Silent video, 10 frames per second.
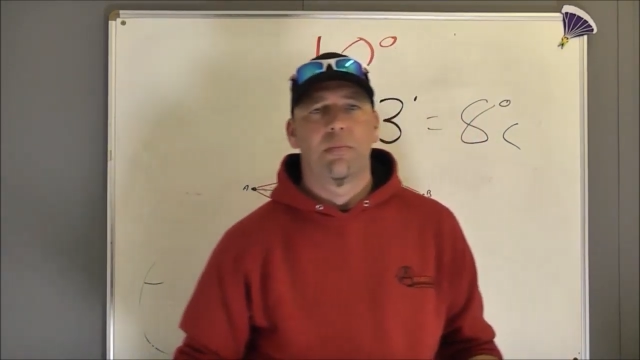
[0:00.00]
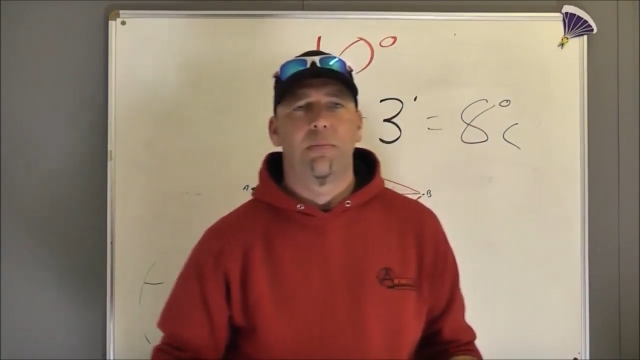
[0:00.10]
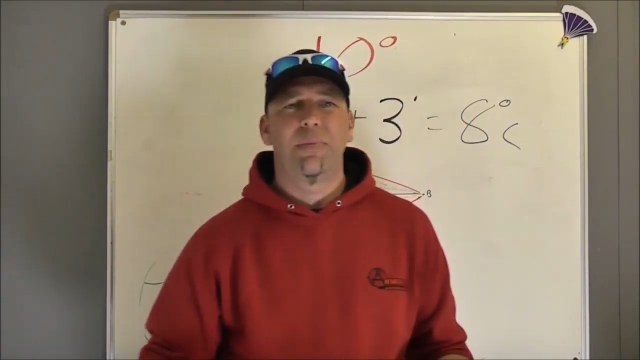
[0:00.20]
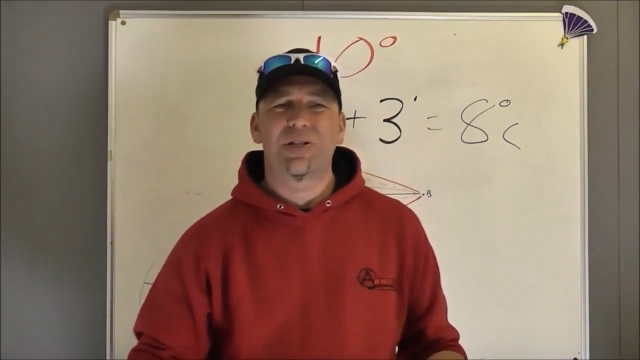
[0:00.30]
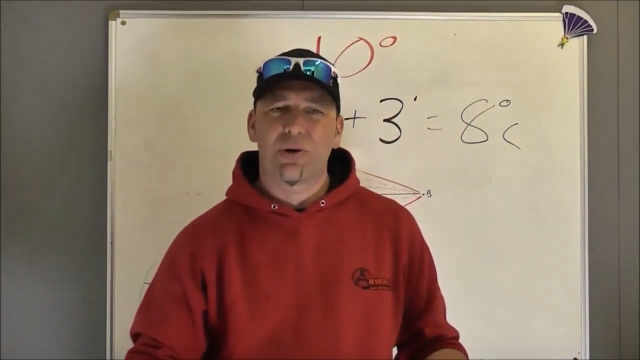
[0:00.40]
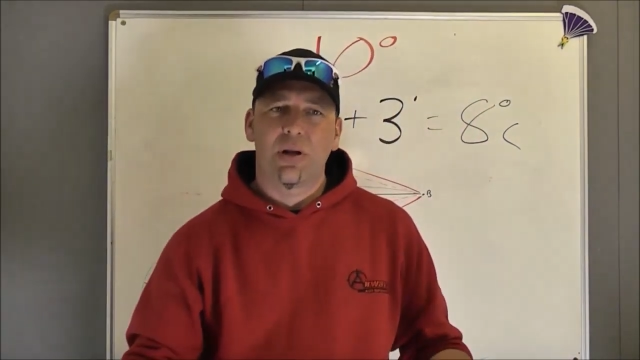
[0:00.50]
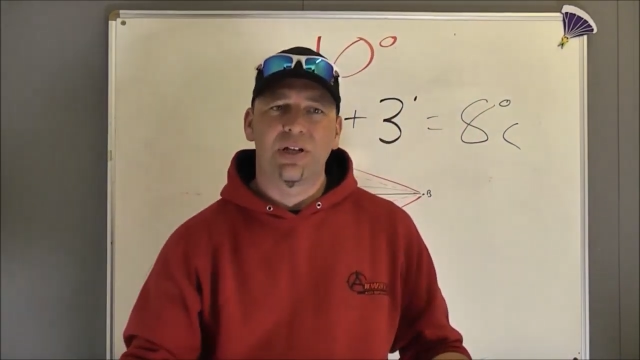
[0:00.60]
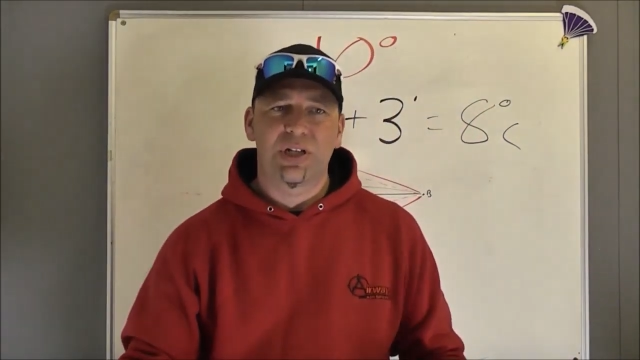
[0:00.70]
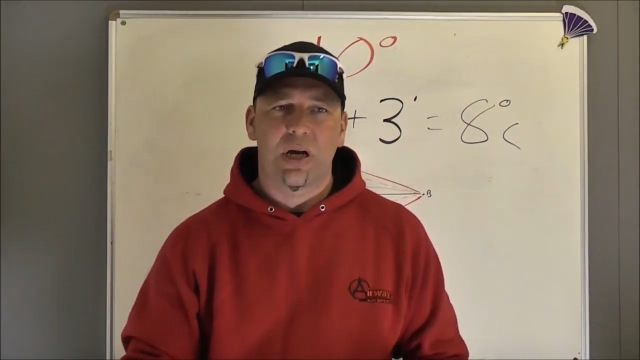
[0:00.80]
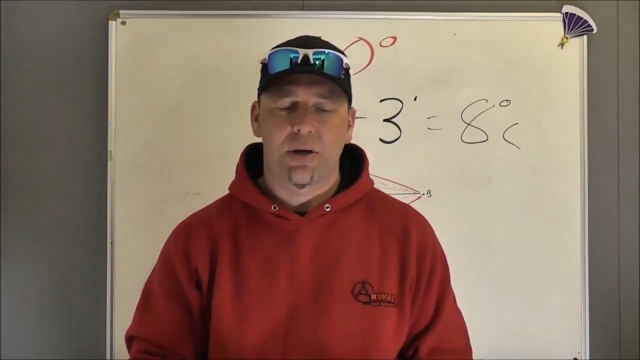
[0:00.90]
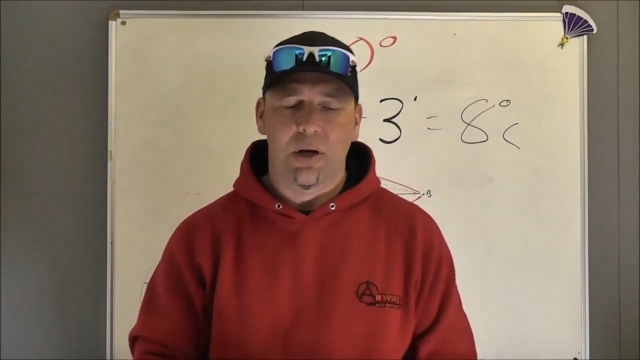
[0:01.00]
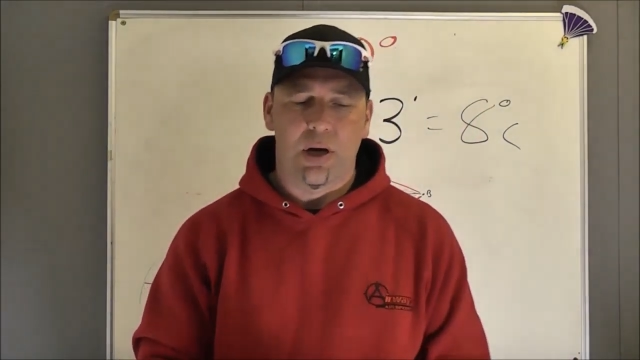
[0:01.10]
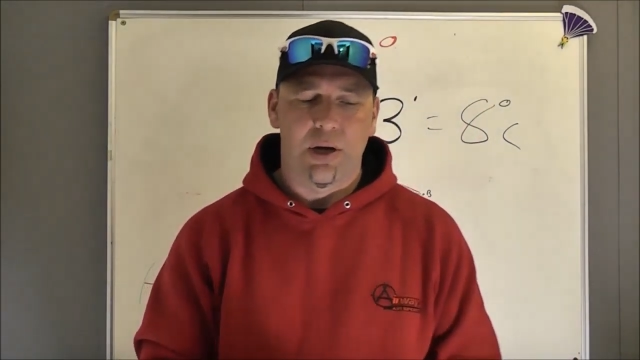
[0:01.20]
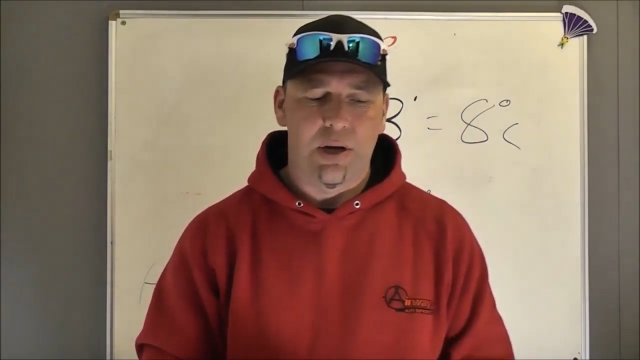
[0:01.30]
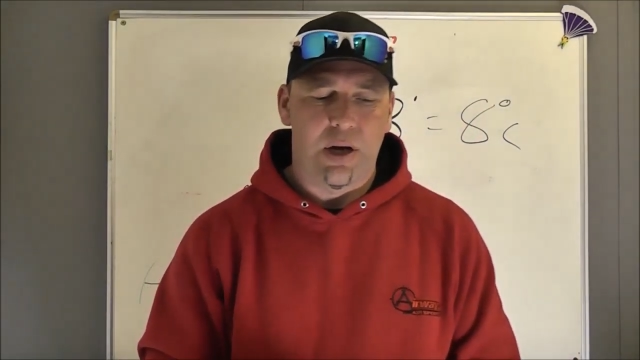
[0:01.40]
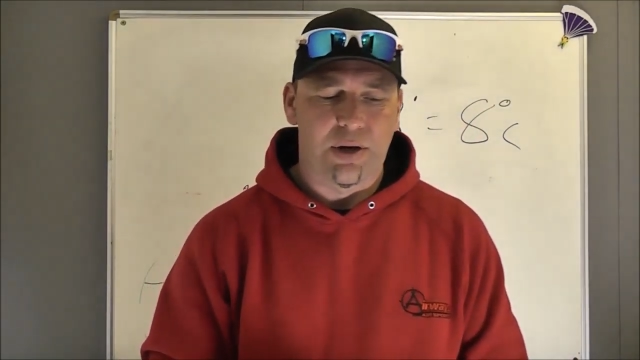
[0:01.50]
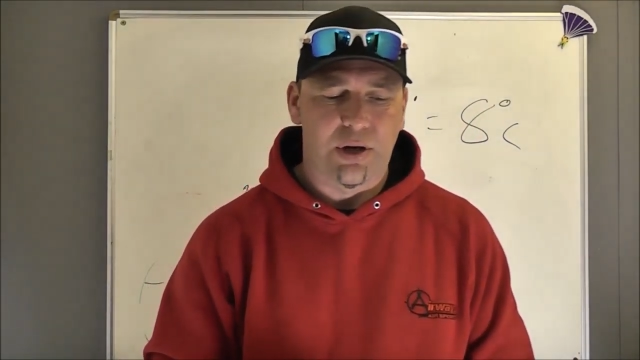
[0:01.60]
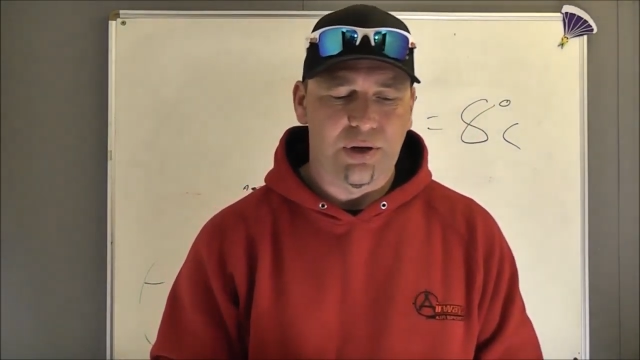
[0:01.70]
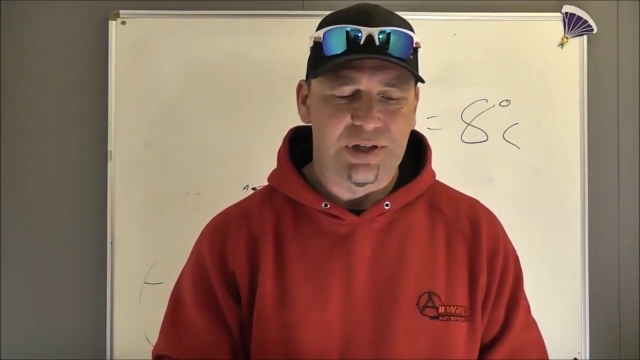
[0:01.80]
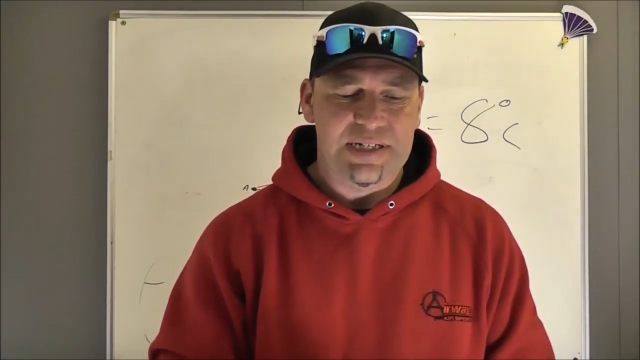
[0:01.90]
meteorology on
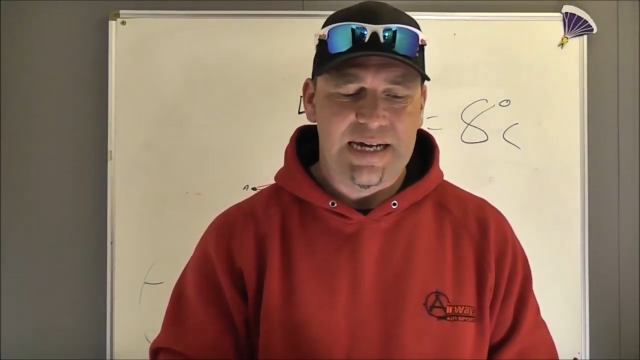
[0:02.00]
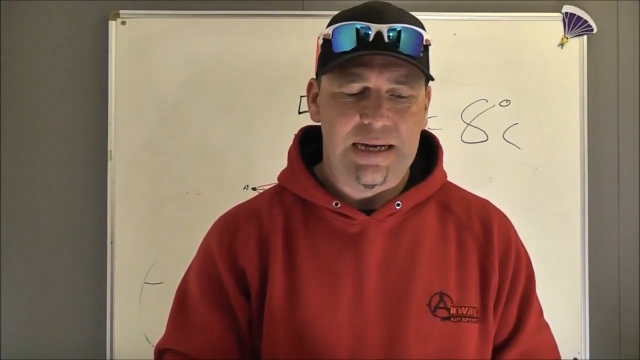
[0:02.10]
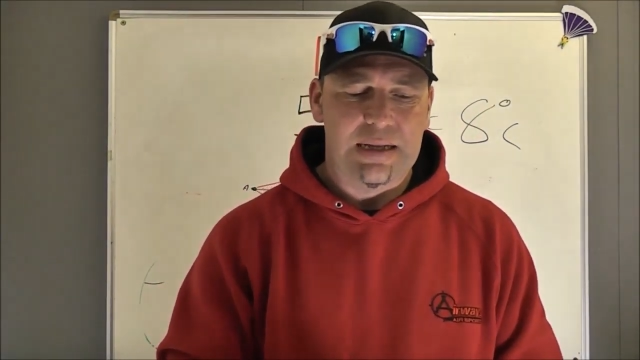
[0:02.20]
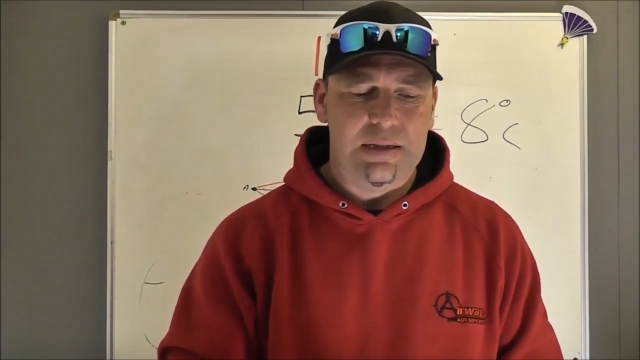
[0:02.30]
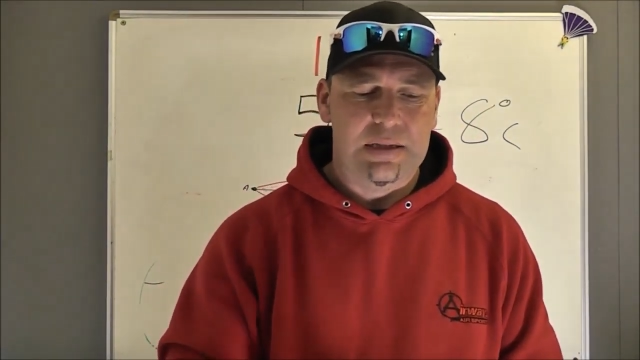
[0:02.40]
another day.